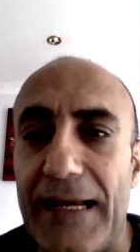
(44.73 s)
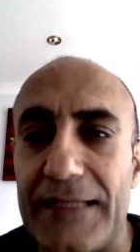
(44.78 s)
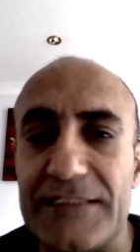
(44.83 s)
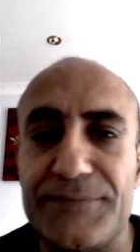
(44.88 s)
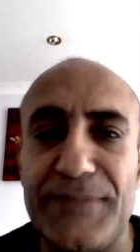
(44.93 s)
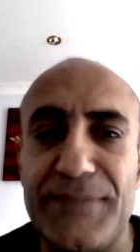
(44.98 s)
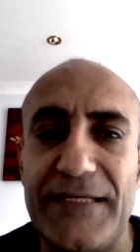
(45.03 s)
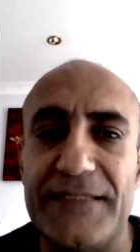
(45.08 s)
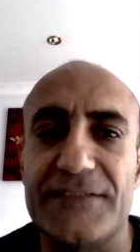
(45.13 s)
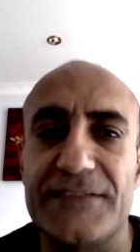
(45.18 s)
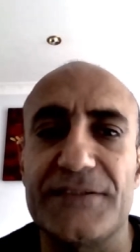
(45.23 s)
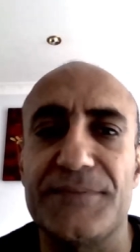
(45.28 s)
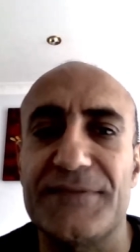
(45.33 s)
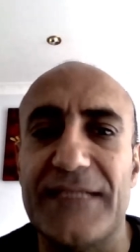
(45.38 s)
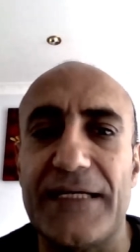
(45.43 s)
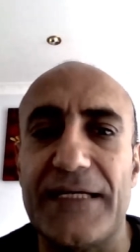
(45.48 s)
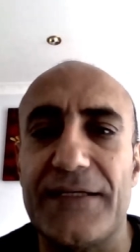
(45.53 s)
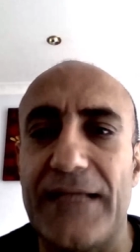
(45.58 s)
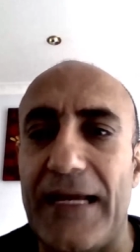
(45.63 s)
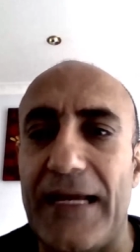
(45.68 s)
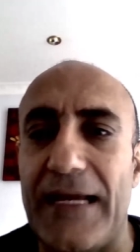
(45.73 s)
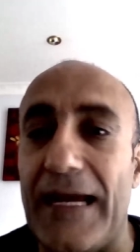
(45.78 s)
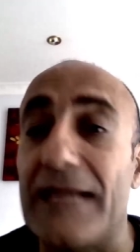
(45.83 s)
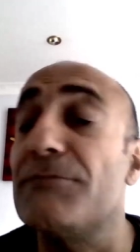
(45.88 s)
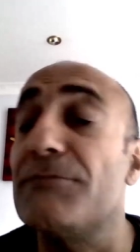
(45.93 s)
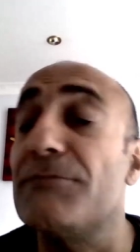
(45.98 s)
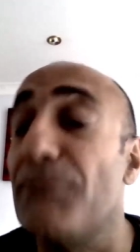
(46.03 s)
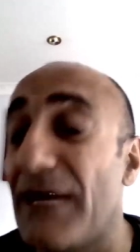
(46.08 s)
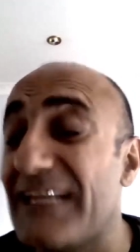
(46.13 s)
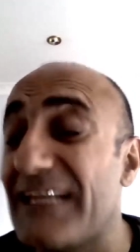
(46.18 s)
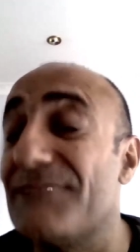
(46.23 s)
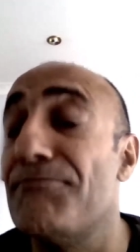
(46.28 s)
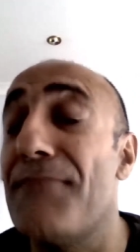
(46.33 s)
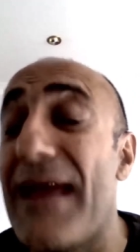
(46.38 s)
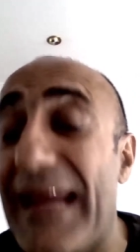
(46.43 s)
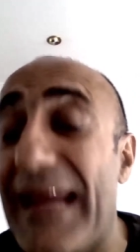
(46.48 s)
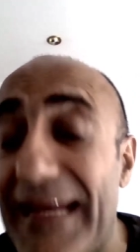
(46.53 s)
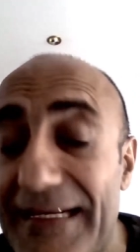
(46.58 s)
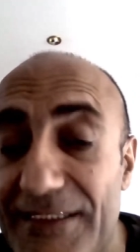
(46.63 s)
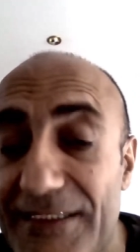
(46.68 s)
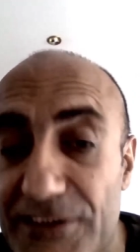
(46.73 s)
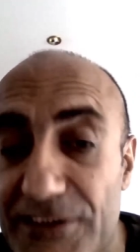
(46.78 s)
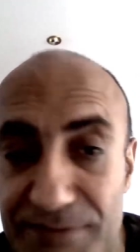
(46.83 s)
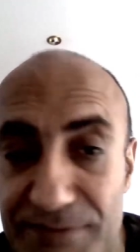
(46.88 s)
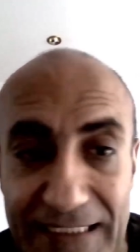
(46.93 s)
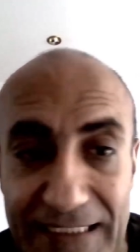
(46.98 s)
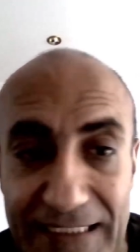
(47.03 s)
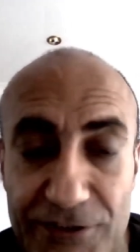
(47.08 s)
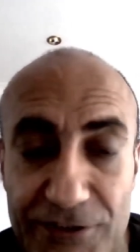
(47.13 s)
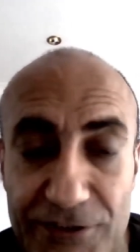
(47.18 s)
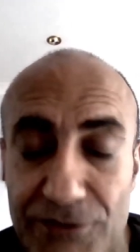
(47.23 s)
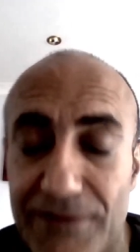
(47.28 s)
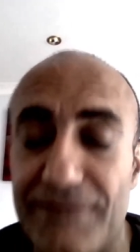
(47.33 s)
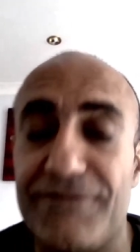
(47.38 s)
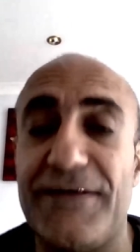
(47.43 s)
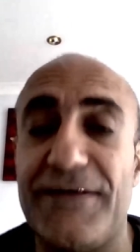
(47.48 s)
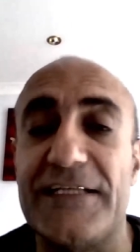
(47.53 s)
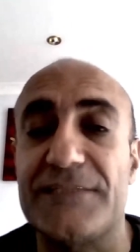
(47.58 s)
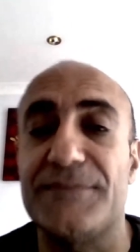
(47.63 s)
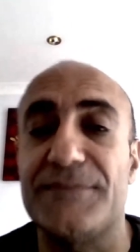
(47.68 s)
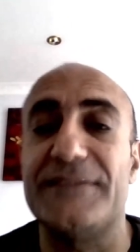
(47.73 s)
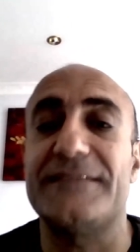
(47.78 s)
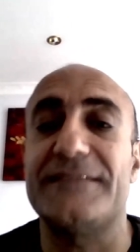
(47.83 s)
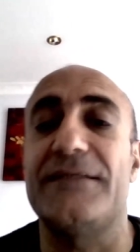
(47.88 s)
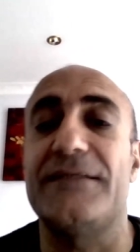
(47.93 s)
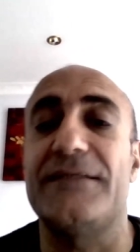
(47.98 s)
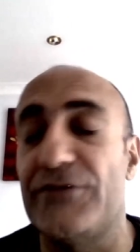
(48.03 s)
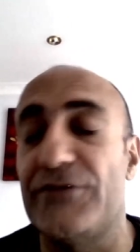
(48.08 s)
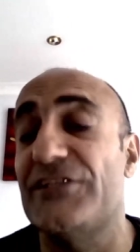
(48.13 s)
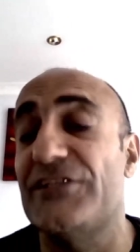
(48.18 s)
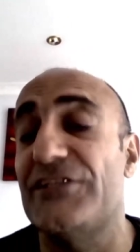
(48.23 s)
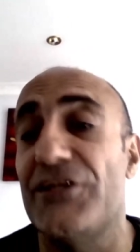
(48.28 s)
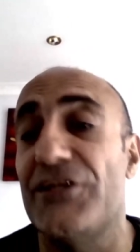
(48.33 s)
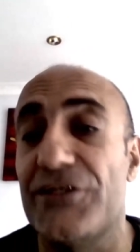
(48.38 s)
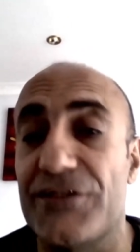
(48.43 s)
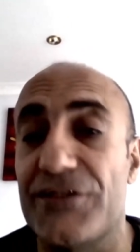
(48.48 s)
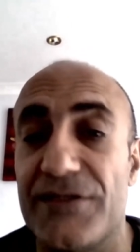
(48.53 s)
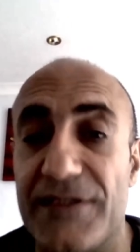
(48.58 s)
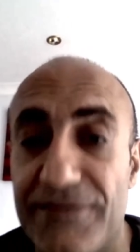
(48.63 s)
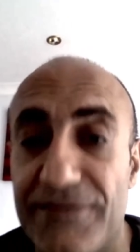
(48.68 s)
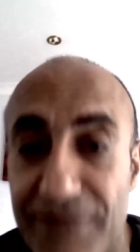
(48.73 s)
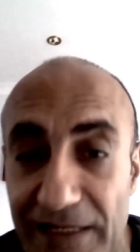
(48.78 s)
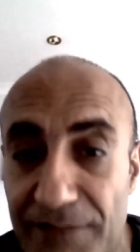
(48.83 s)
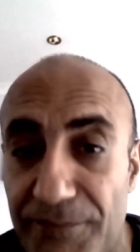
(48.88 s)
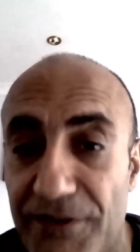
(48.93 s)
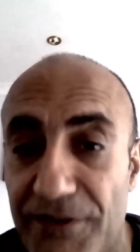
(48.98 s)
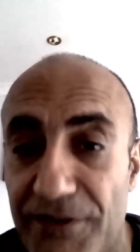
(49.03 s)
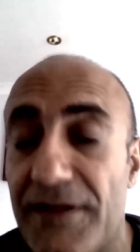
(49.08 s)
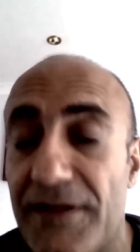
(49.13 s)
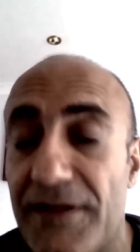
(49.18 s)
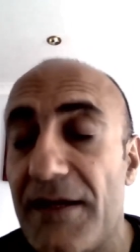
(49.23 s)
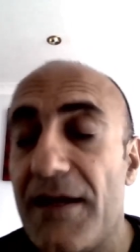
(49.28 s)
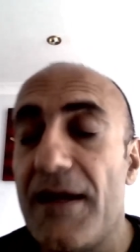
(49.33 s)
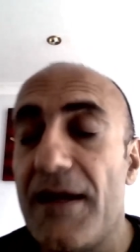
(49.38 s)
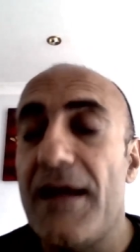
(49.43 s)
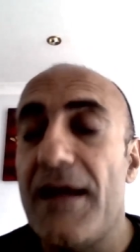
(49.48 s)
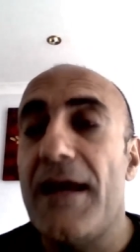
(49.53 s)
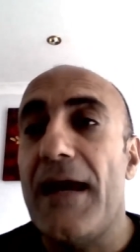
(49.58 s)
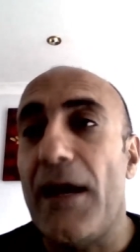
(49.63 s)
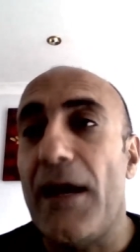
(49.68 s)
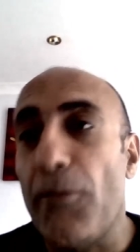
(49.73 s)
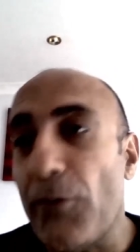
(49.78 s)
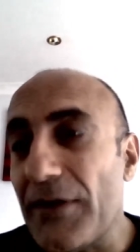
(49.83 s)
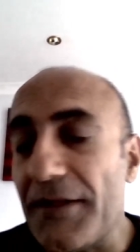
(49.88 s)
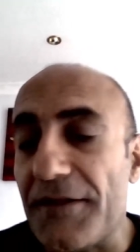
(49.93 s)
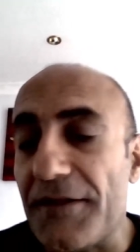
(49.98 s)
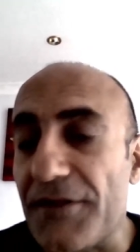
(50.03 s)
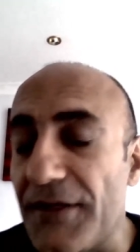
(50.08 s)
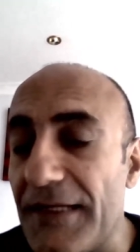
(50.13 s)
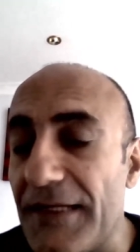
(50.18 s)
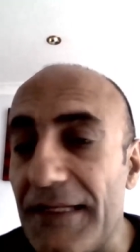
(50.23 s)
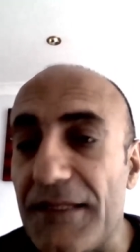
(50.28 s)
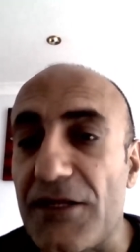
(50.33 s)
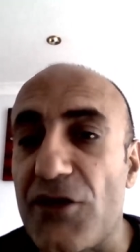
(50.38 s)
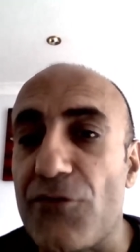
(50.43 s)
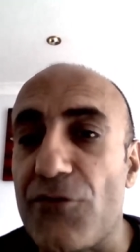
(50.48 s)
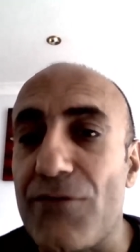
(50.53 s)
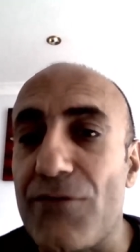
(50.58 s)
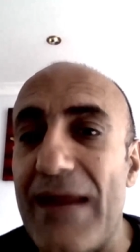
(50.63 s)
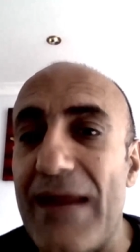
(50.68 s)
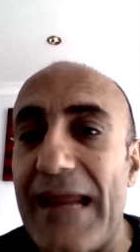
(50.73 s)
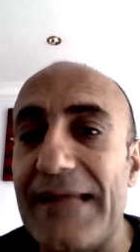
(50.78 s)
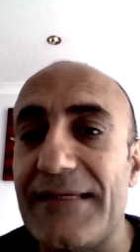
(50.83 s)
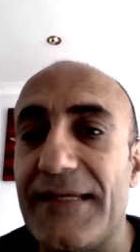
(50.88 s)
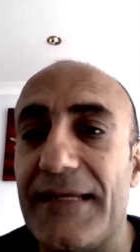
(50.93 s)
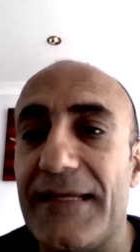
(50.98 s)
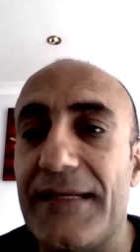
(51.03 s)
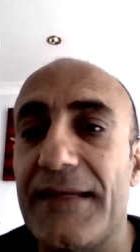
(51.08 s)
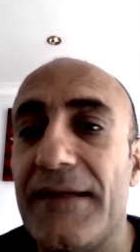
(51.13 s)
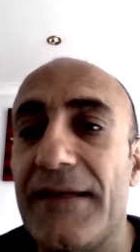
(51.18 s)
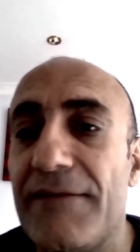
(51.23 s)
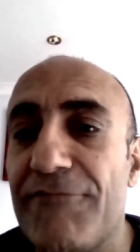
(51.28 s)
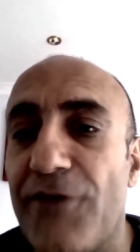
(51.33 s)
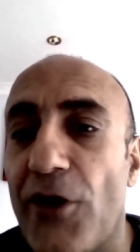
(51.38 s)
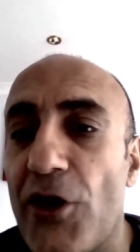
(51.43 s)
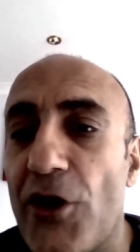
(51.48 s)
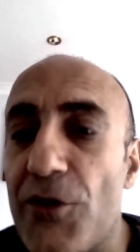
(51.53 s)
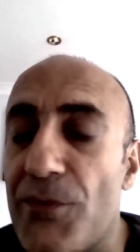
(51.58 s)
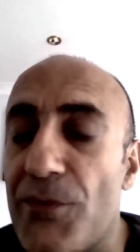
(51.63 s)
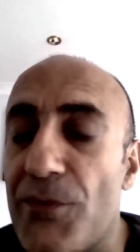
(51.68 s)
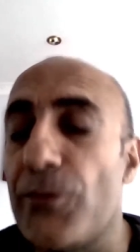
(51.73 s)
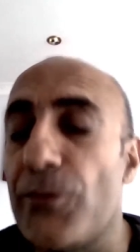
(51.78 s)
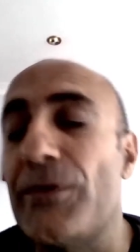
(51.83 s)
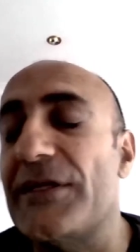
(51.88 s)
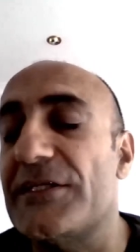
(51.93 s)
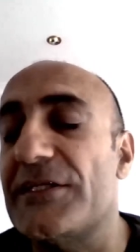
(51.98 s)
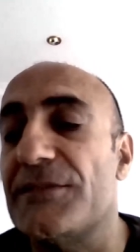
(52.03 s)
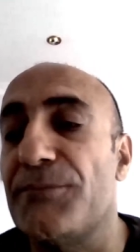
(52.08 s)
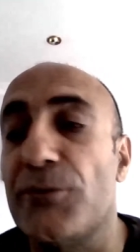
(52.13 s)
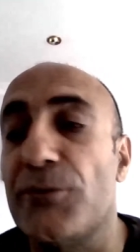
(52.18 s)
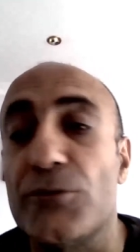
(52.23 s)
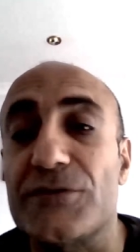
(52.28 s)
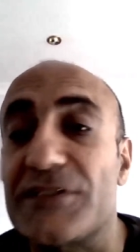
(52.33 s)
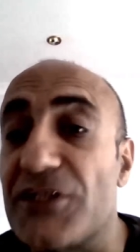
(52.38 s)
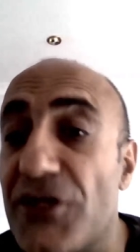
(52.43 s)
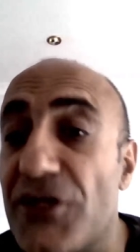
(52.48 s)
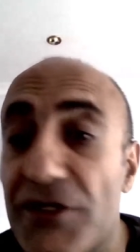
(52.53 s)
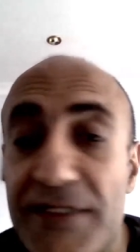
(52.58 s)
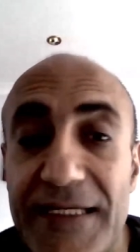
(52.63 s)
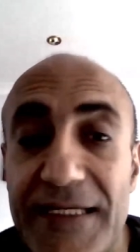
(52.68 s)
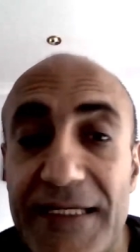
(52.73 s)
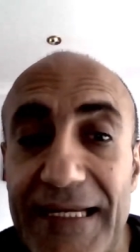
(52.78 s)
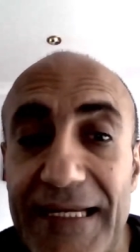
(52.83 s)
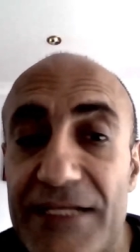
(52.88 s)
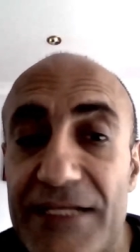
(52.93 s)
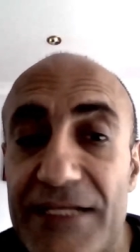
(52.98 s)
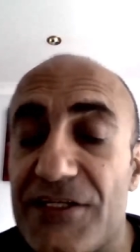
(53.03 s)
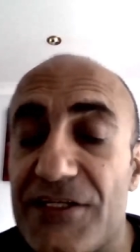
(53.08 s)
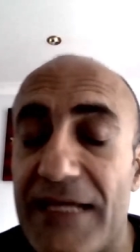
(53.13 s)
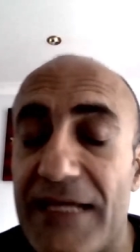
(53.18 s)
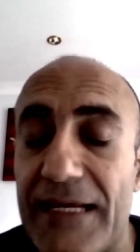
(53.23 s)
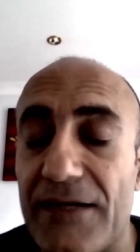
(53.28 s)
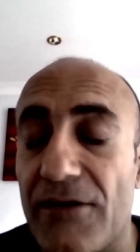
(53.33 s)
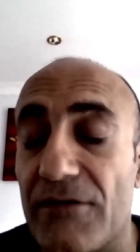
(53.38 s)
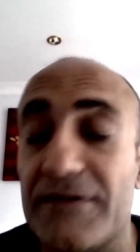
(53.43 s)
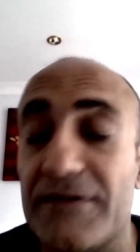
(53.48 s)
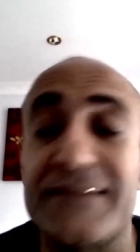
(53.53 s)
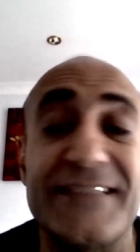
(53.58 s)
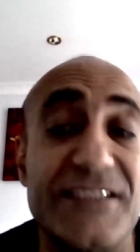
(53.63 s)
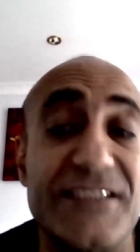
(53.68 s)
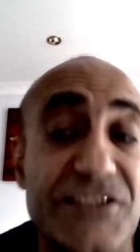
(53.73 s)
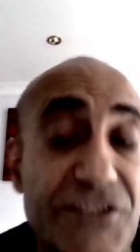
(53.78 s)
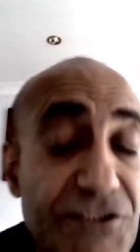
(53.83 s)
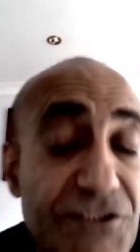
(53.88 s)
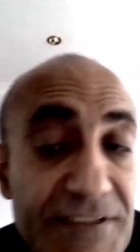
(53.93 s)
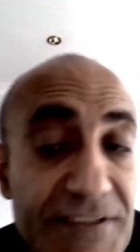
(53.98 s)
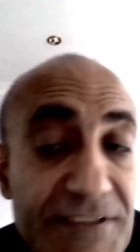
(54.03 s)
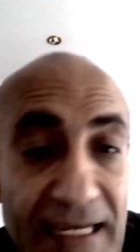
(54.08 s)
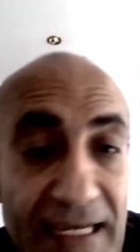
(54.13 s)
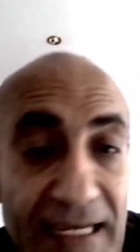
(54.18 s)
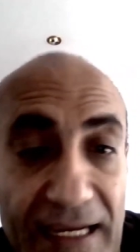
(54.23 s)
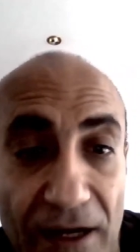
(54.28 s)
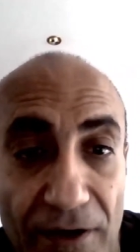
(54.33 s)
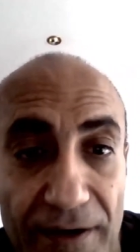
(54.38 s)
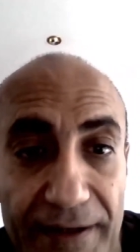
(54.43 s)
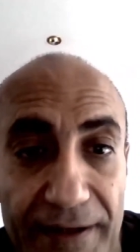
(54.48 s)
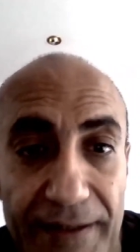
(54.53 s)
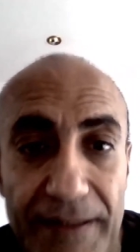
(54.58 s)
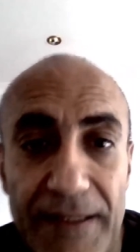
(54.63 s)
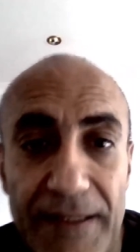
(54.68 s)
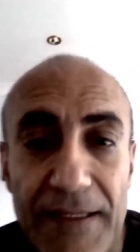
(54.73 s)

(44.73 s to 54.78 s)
has been a substan- has, has made substantial investments in research and development, and what it's done, it's created an environment which supports cutting-edge technologies such as AI.